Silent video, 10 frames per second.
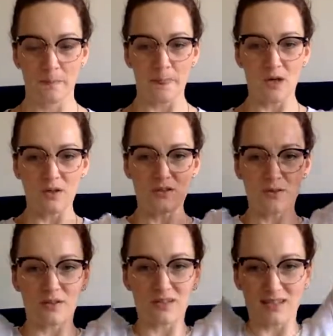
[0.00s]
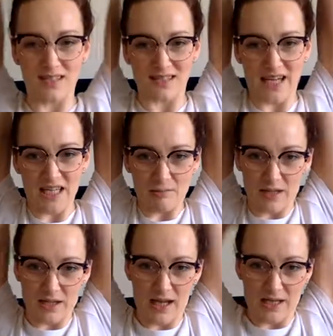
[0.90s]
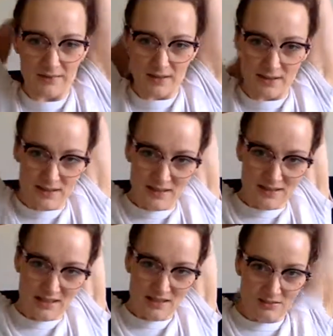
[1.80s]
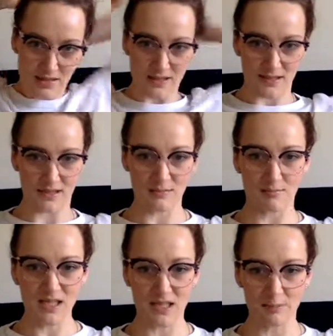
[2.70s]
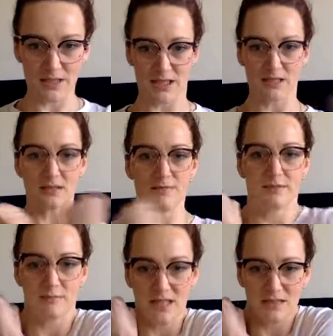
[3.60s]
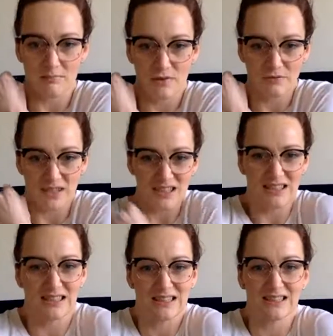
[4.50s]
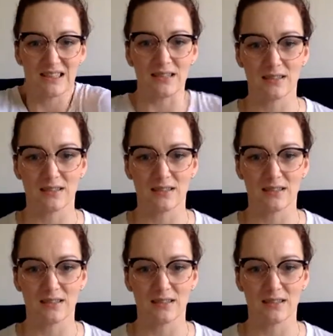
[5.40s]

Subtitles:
Also, does anyone have the craziest muscle pain from not moving? Ugh.